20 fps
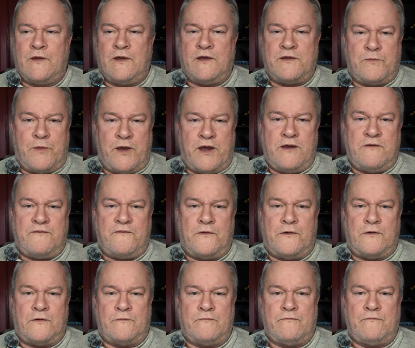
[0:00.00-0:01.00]
It's
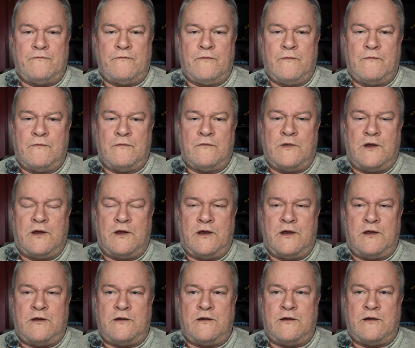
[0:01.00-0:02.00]
painful.
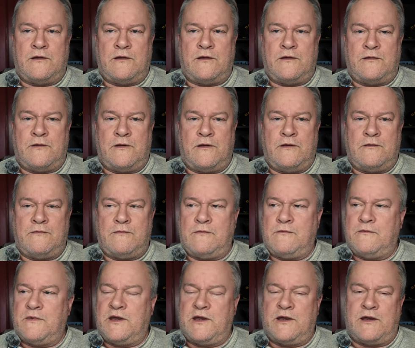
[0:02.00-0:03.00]
And uh,
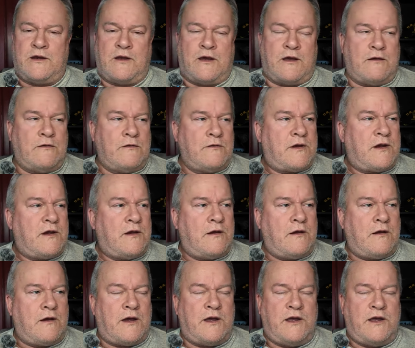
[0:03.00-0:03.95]
man, I don't care.